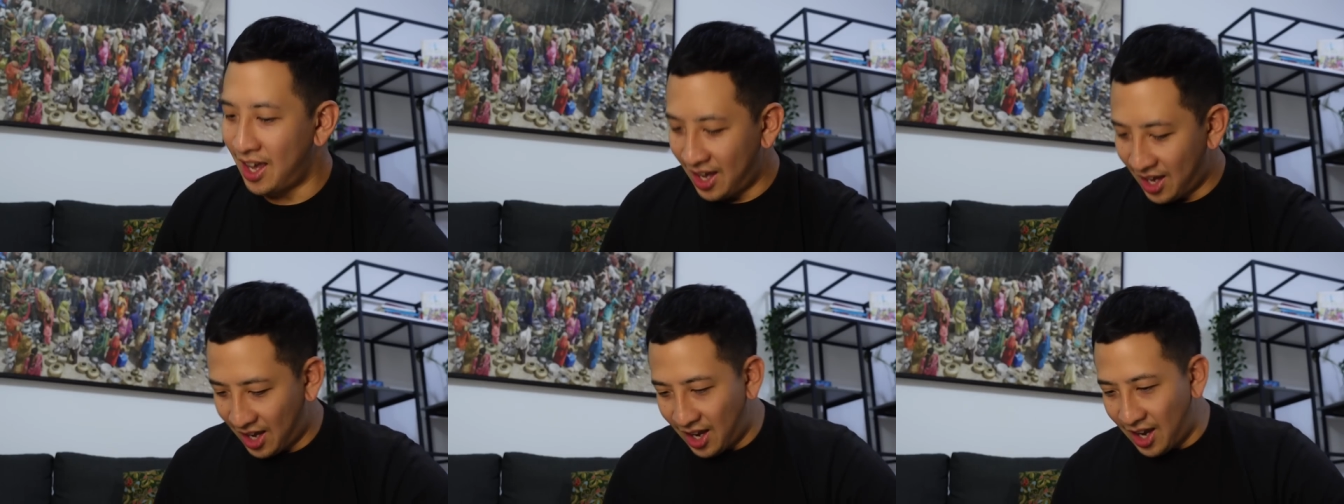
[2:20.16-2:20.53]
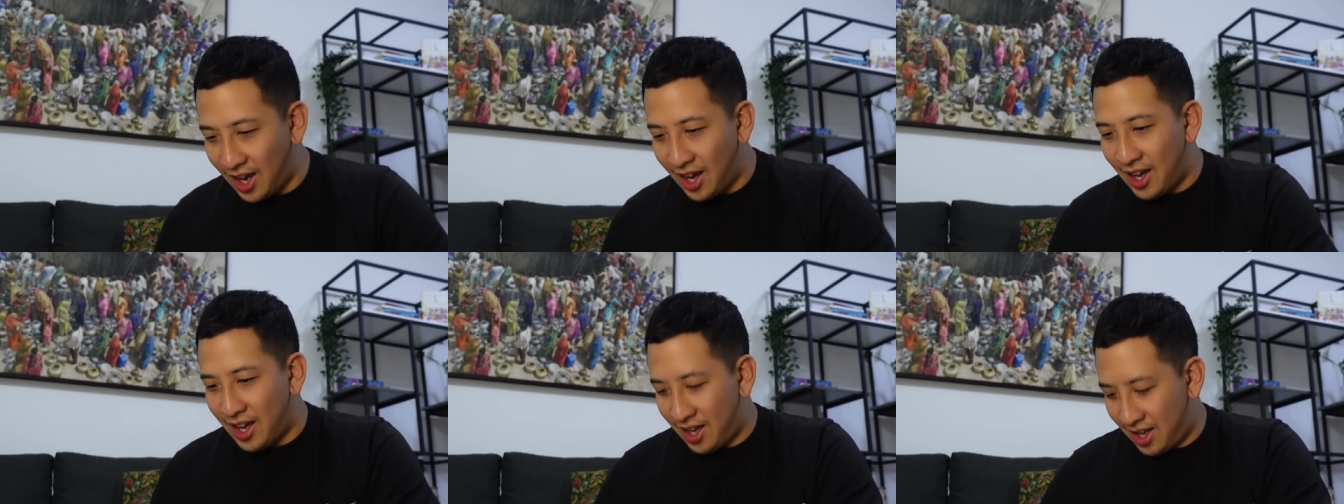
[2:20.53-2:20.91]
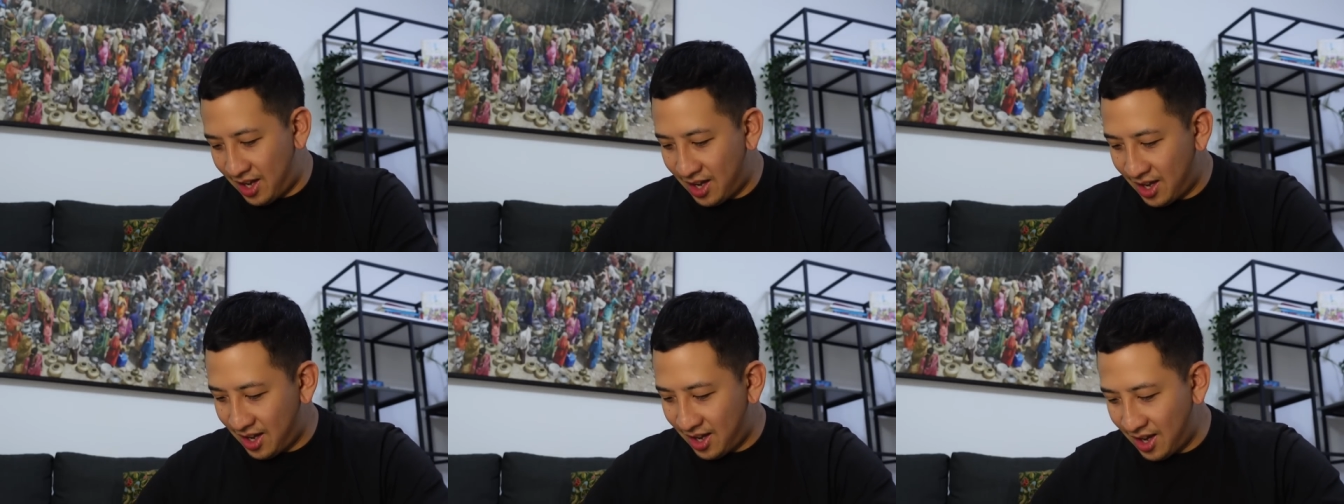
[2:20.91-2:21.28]
I have some
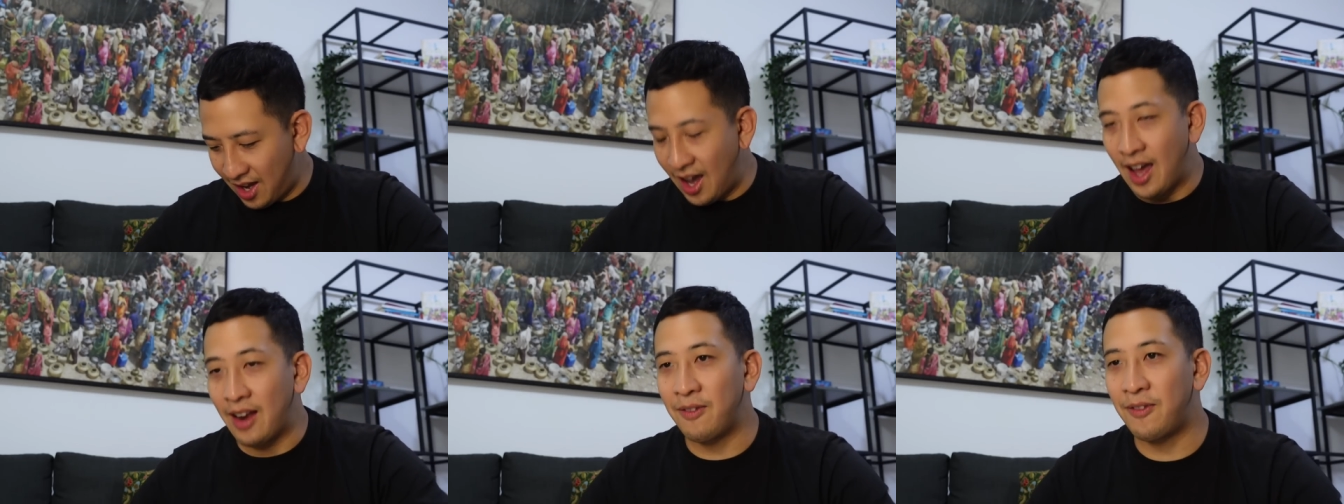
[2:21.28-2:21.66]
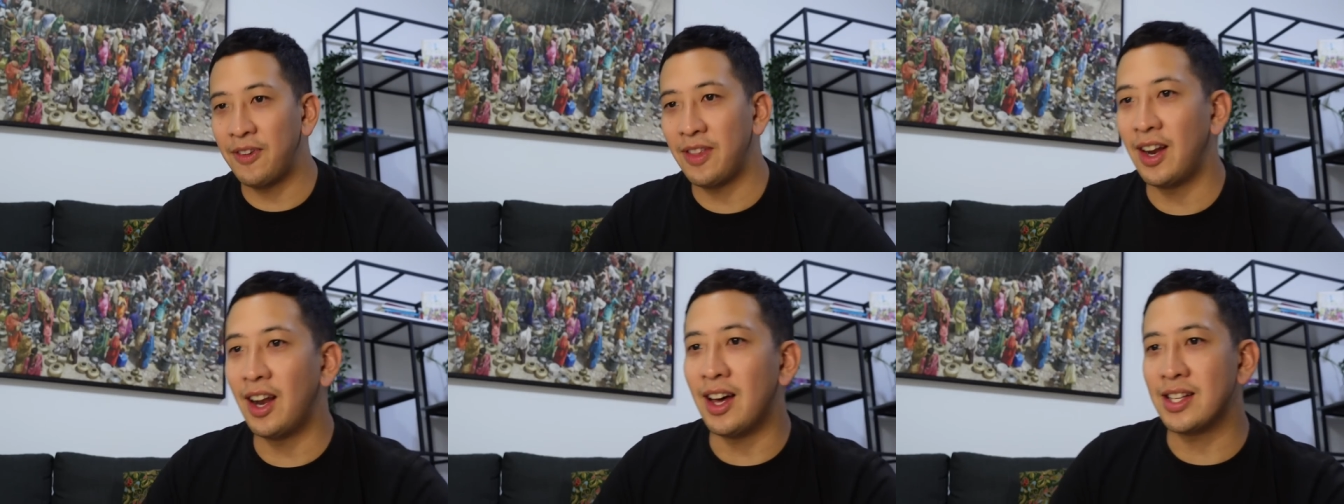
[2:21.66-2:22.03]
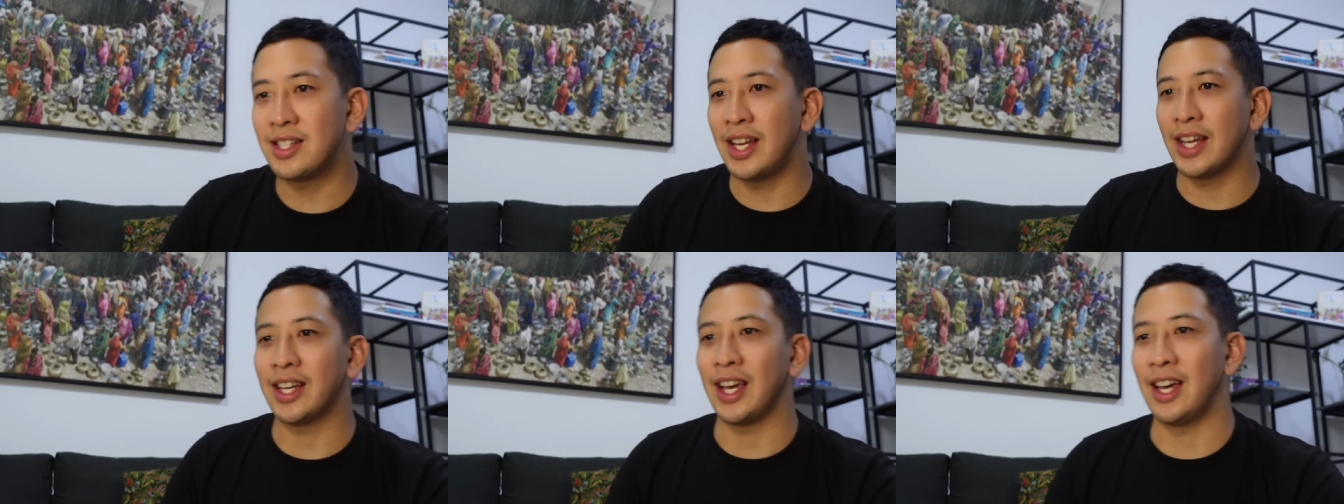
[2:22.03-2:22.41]
relevant expertise. And for the last
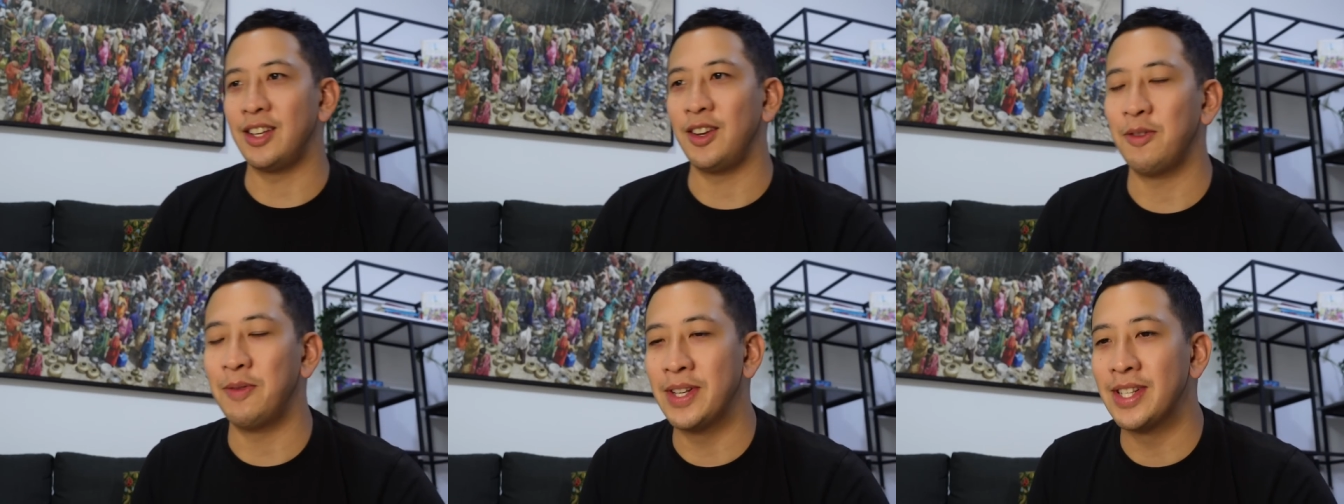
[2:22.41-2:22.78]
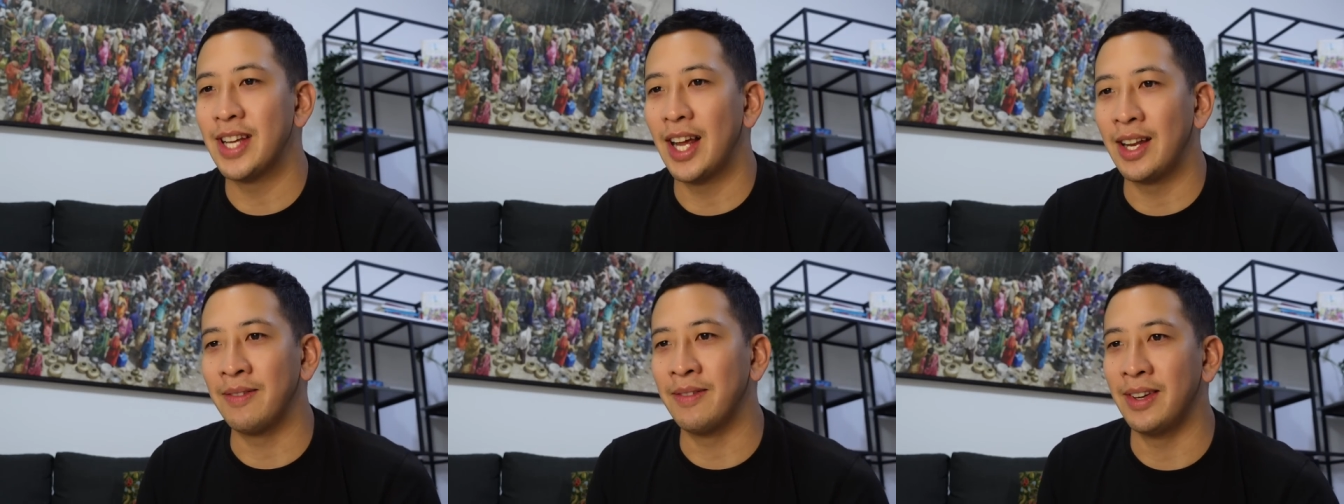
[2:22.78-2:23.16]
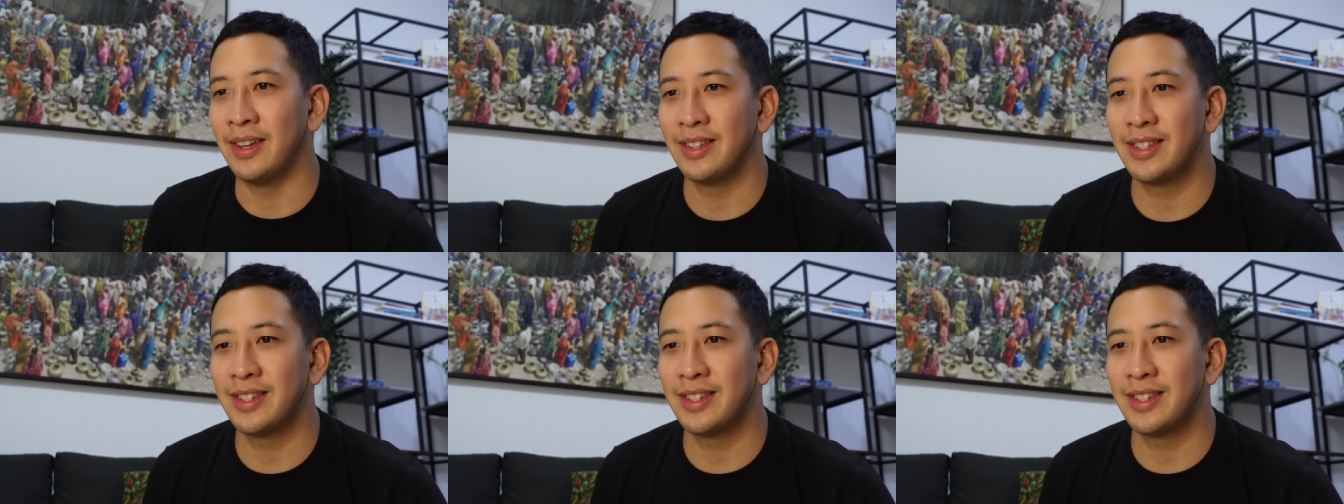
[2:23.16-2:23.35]
decade, you've been telling me,